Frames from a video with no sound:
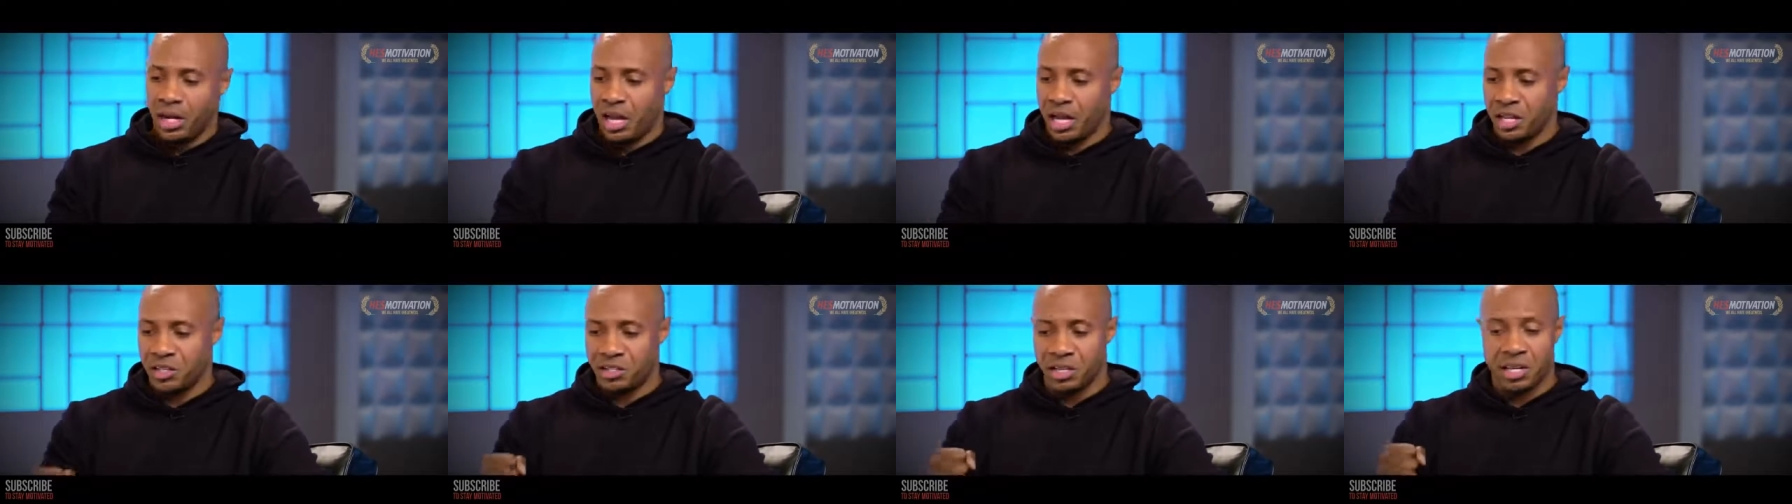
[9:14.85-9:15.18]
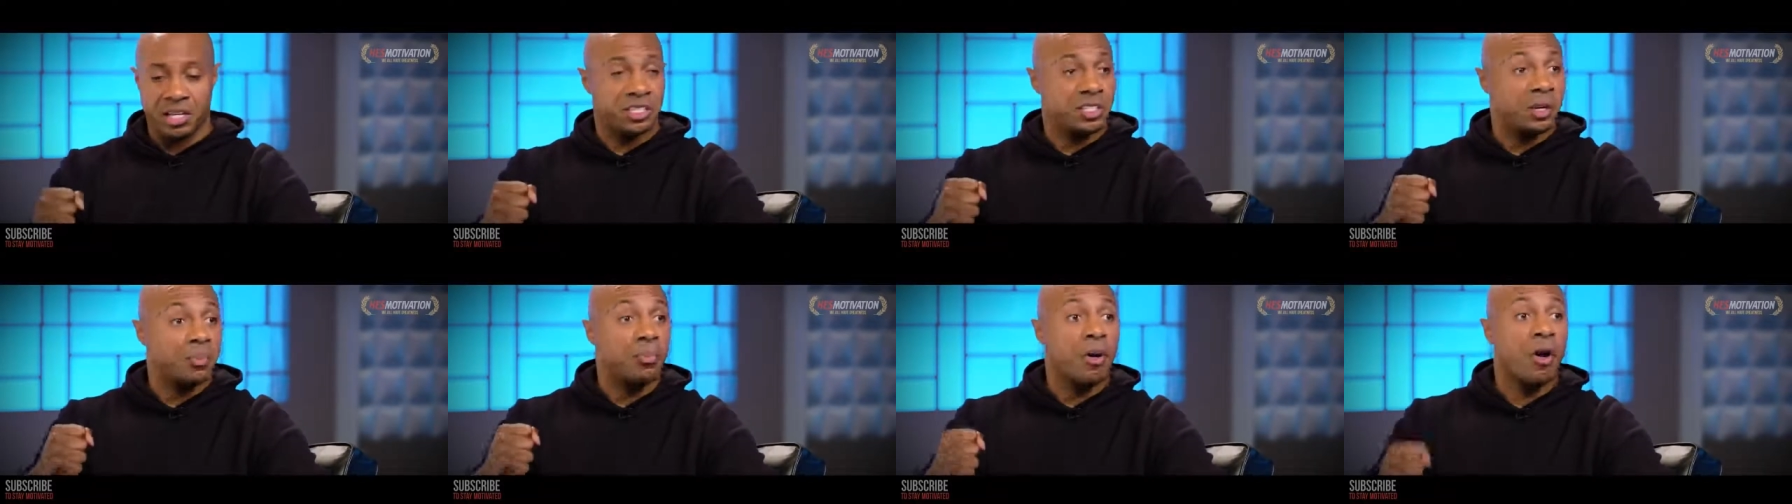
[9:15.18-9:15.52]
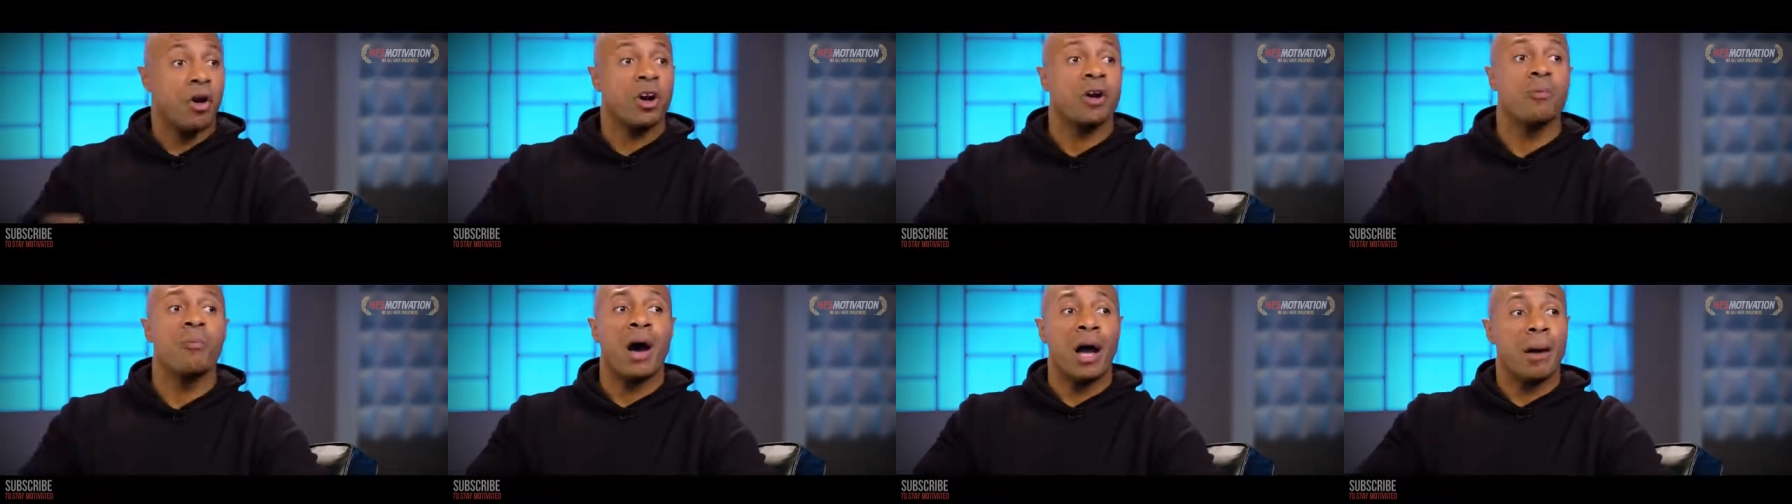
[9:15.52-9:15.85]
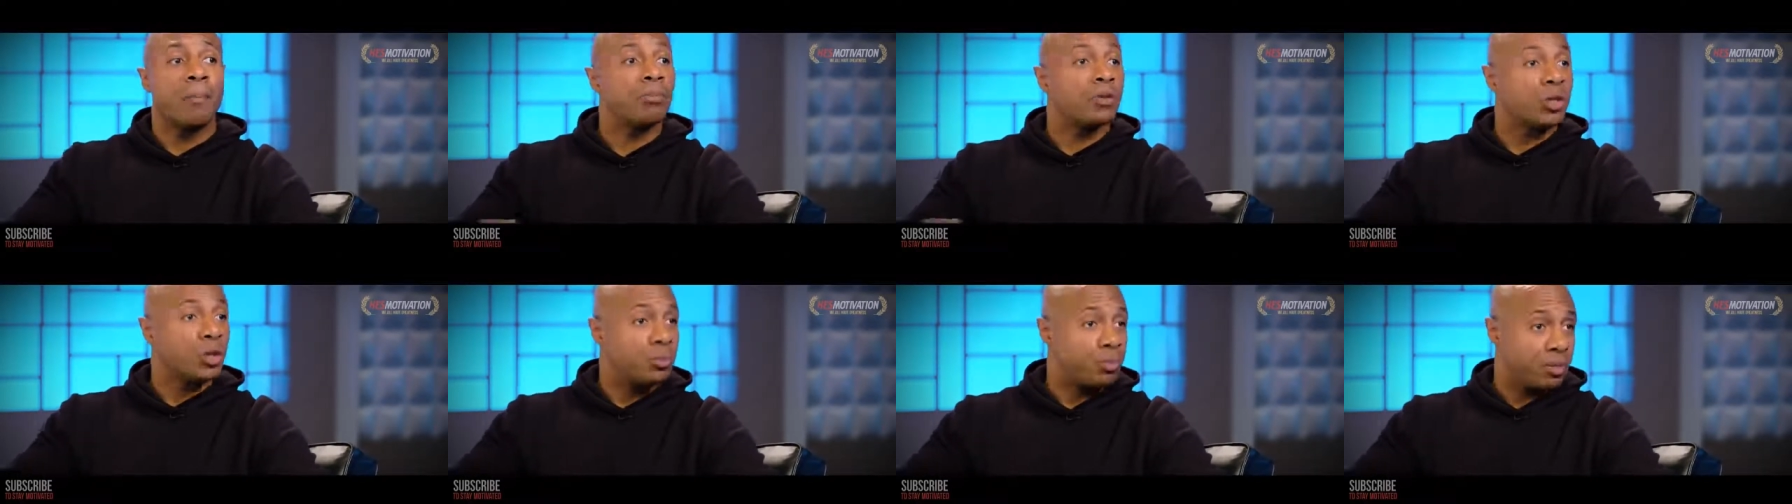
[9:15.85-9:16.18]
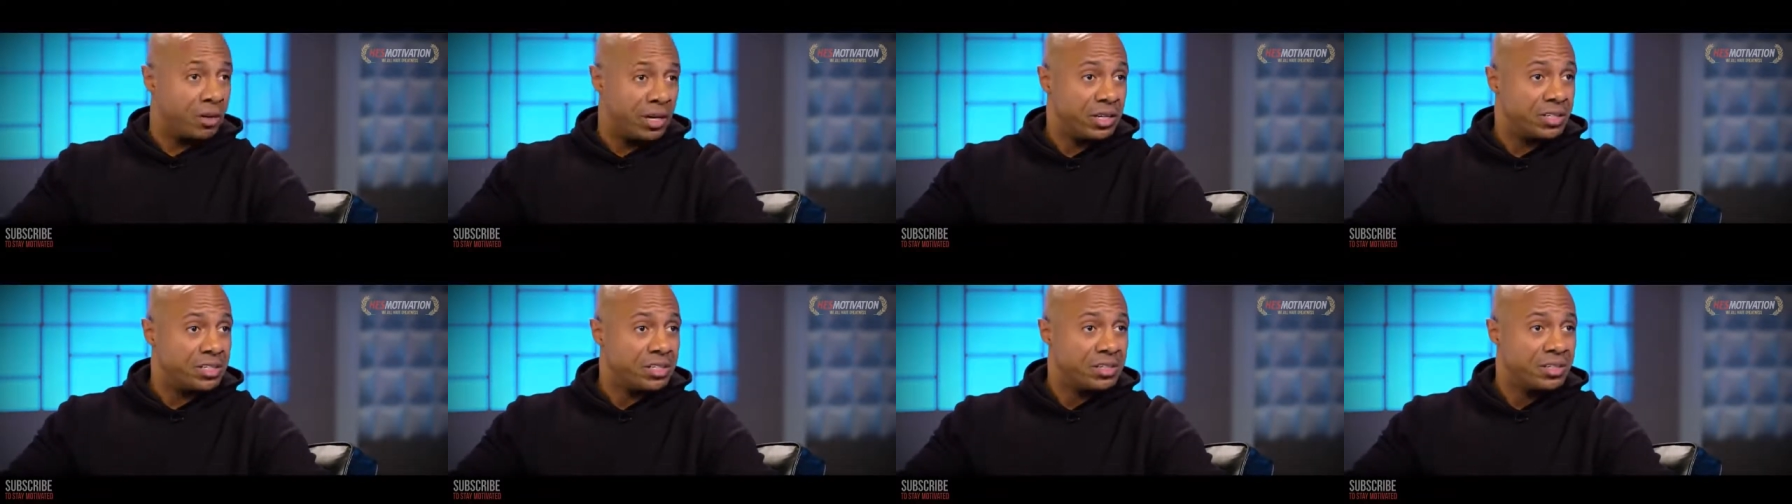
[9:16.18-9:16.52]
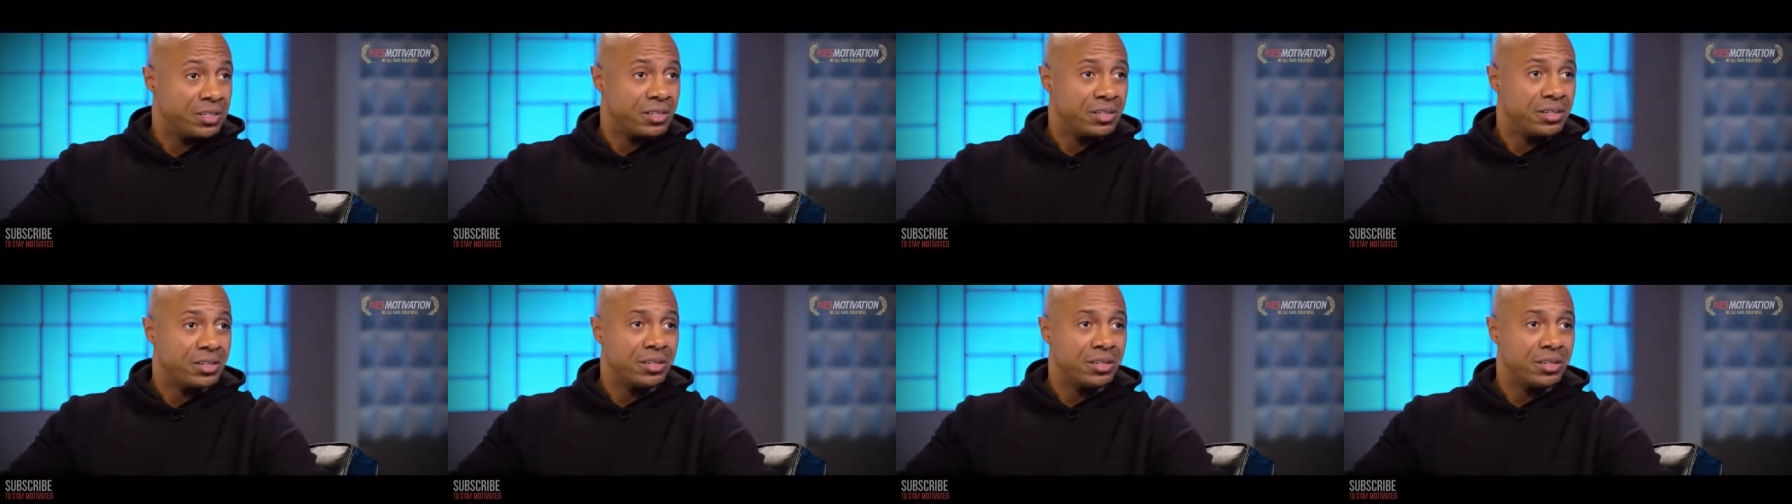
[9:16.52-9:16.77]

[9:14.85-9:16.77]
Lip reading: It's a part of my blueprint.